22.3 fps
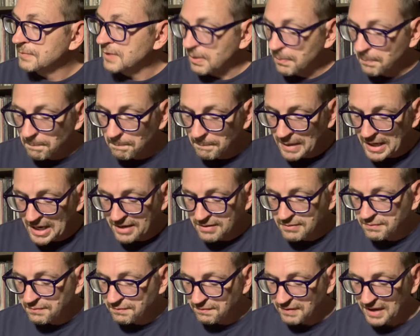my
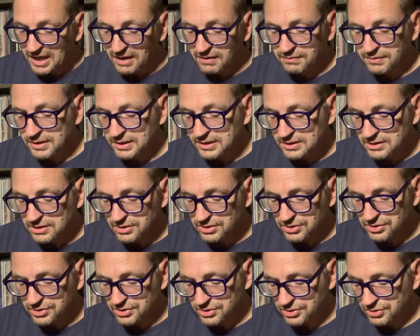favorite
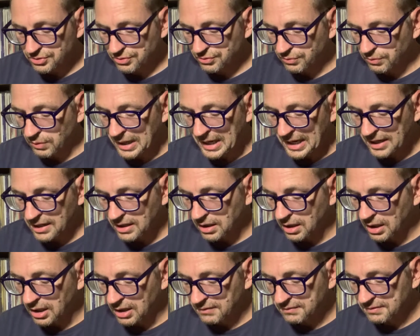track
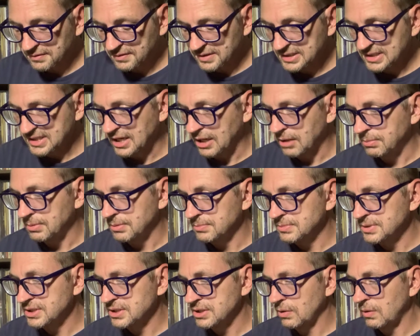off of this album,
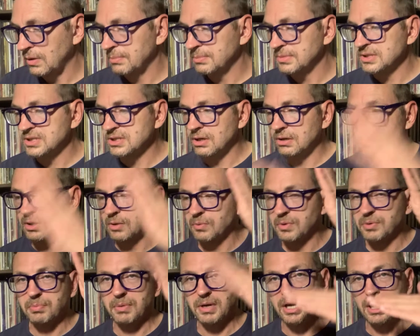so I'm starting
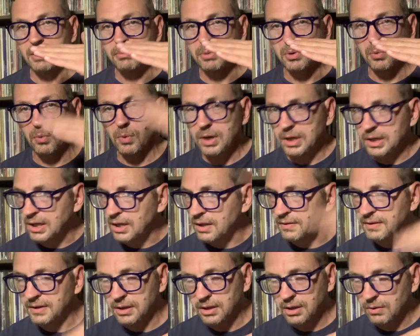with my number 1 and
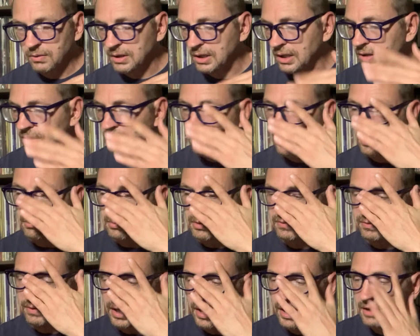then going down to number
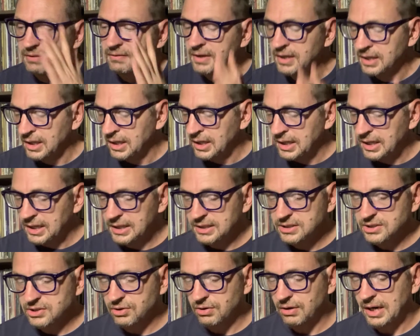5,
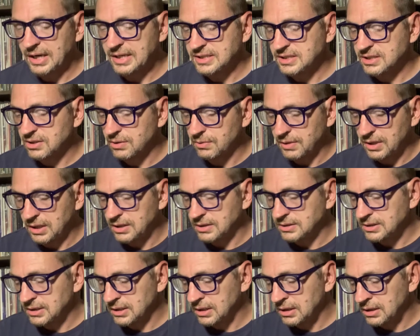is Cry So
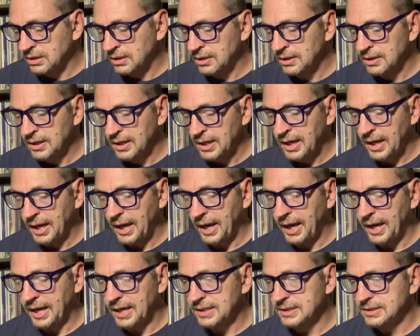Easy.
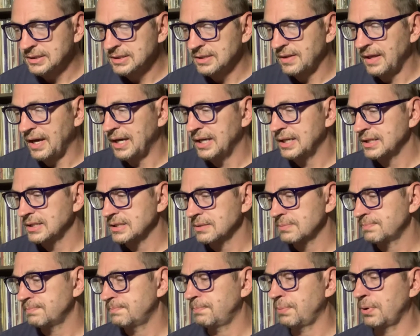And that has
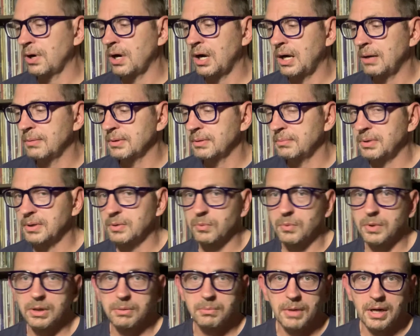probably been
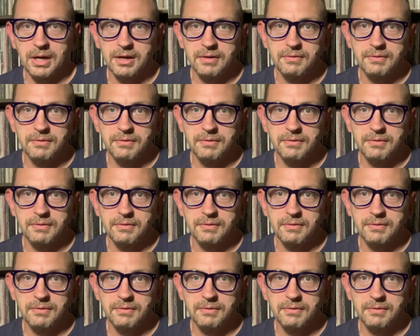one of my